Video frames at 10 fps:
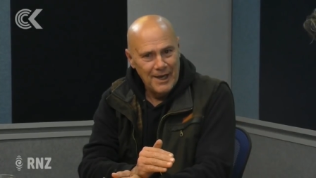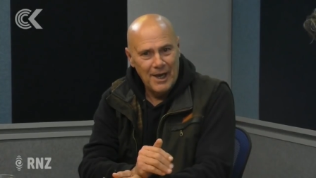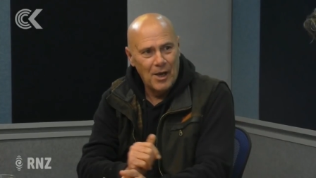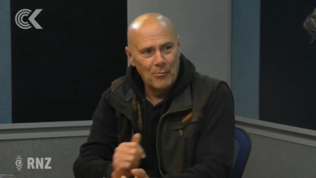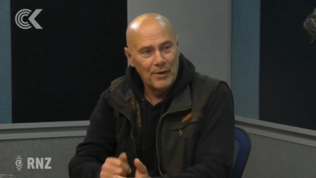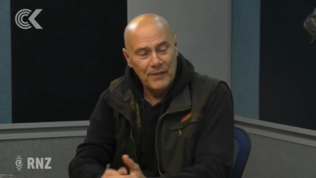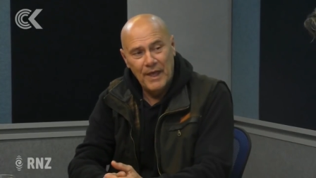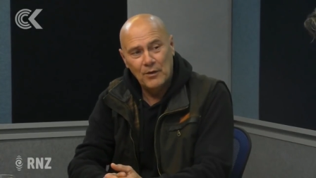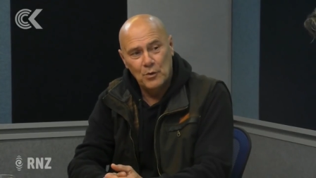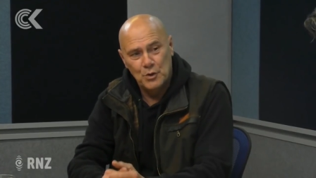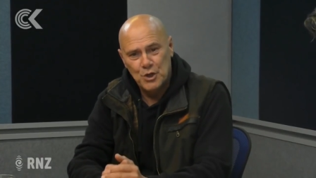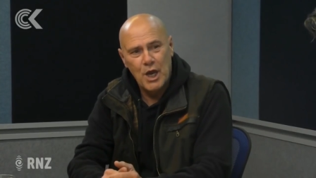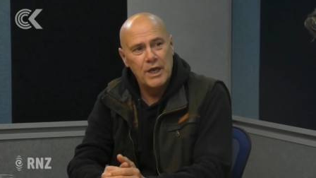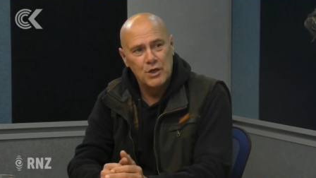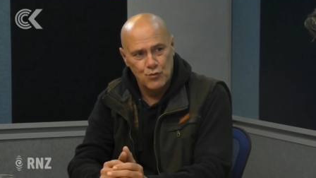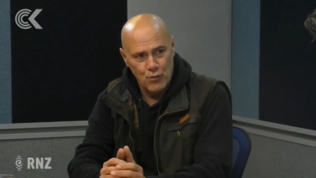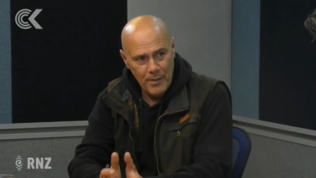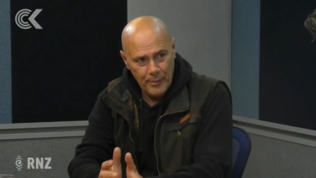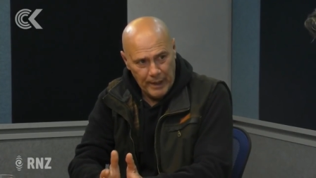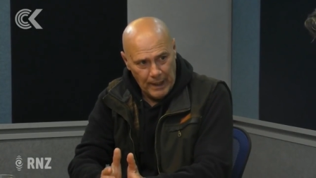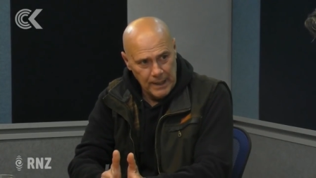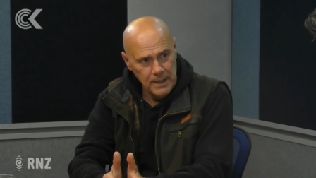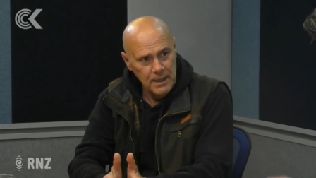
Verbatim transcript: Um, but that could change rapidly.